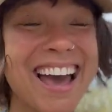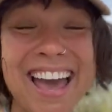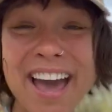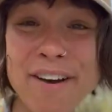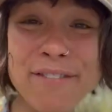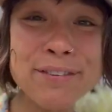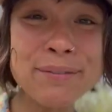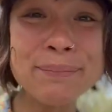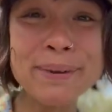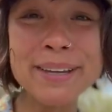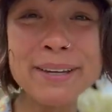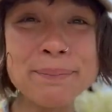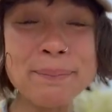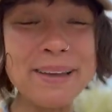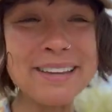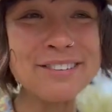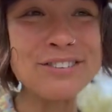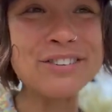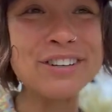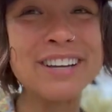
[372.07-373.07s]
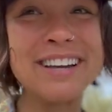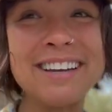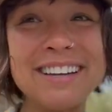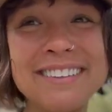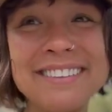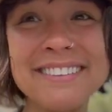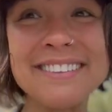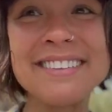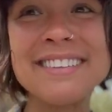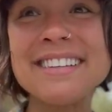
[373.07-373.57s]
I haven't made a
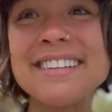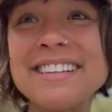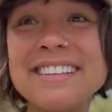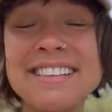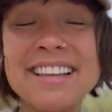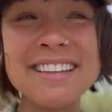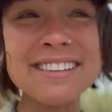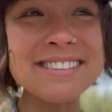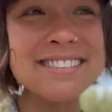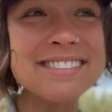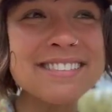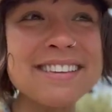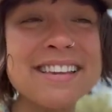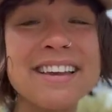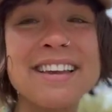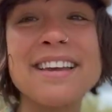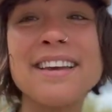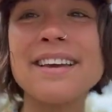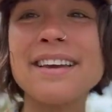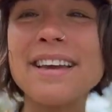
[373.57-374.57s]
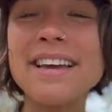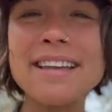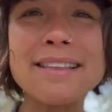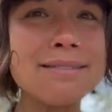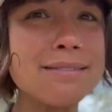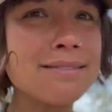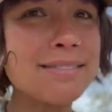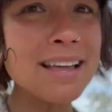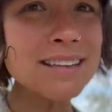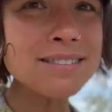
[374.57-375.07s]
Patreon. That's
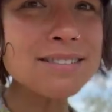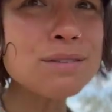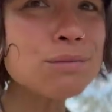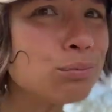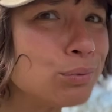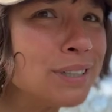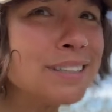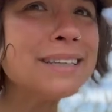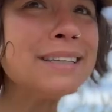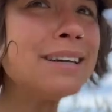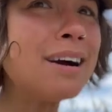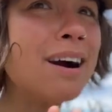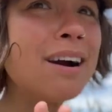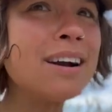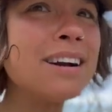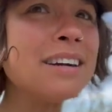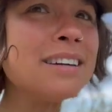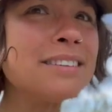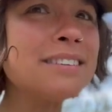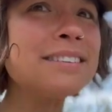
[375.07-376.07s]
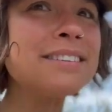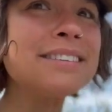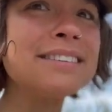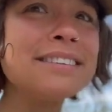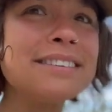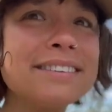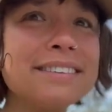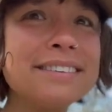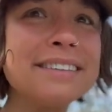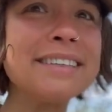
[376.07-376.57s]
that's a really hard
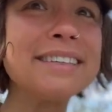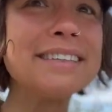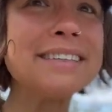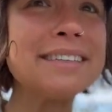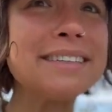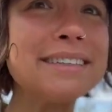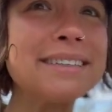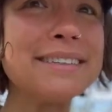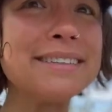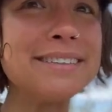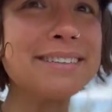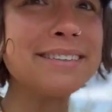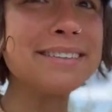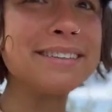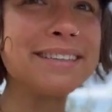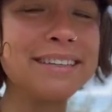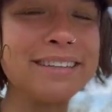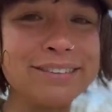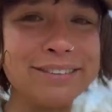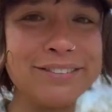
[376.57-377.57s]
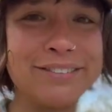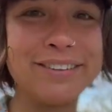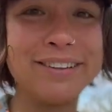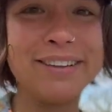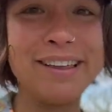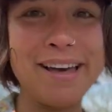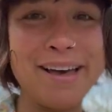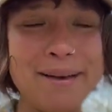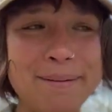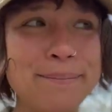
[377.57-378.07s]
hill to
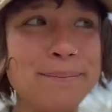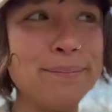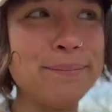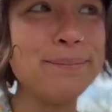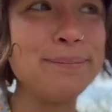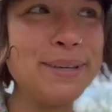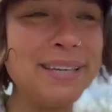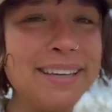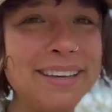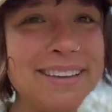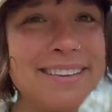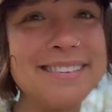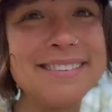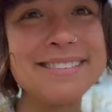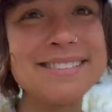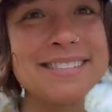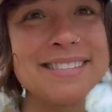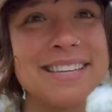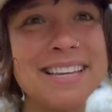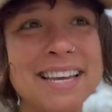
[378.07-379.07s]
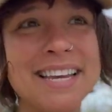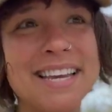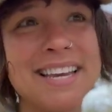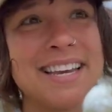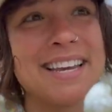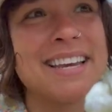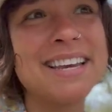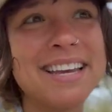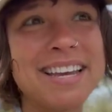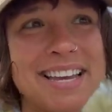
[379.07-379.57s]
climb because
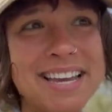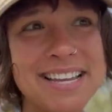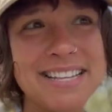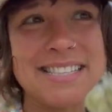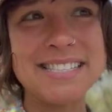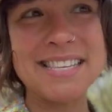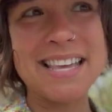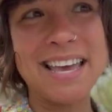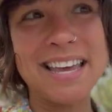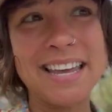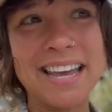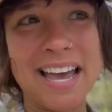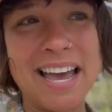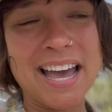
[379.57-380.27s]
it's like,